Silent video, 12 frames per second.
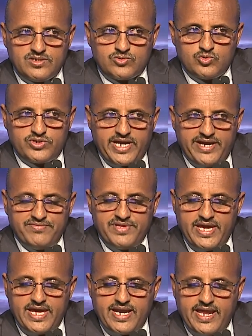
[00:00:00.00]
to drive the
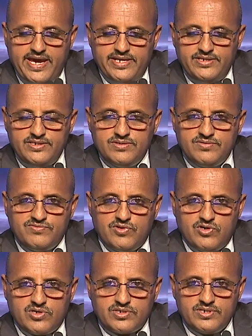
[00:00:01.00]
airline
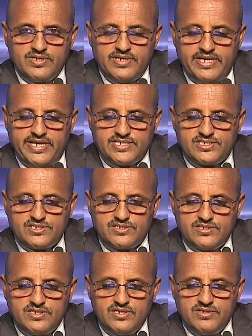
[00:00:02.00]
for the next
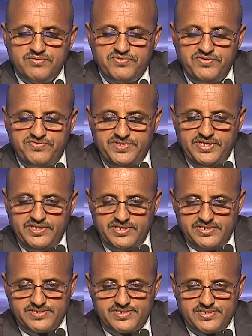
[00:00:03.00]
15
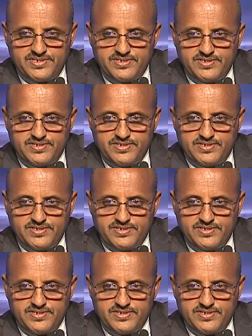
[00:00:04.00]
years.